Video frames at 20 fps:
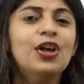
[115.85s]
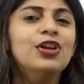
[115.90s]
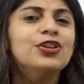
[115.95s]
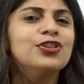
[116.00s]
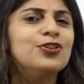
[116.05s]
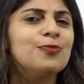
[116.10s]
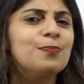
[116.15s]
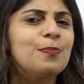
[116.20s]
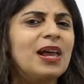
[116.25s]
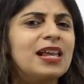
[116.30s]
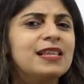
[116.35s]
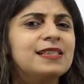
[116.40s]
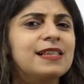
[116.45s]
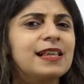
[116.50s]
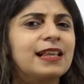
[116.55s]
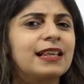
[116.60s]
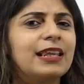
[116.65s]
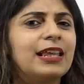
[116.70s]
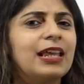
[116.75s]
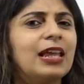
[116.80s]
So
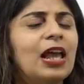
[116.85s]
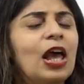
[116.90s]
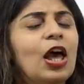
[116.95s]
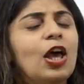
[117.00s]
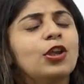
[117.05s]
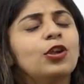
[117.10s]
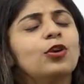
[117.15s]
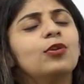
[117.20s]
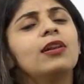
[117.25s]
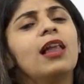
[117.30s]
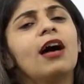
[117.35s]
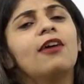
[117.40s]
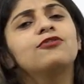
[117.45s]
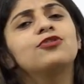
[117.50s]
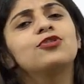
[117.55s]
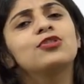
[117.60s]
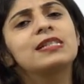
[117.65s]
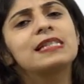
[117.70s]
basically, you love to